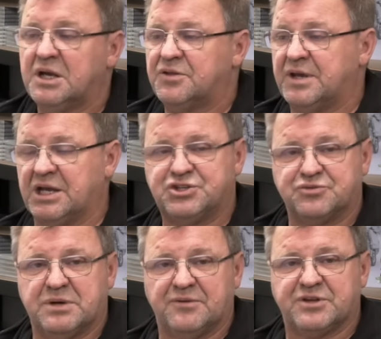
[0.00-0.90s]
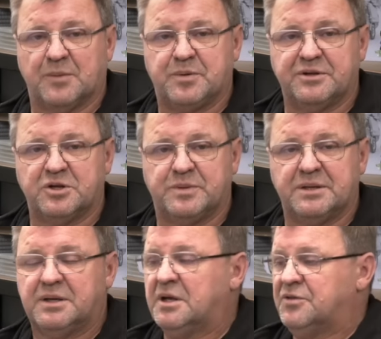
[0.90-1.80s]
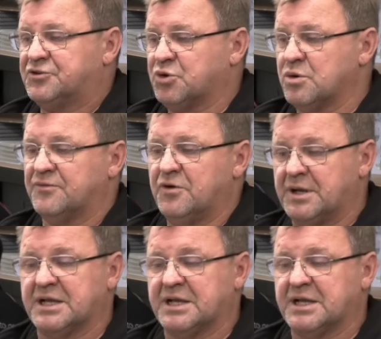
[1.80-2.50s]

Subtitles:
The engine revs up a little bit. The torque converter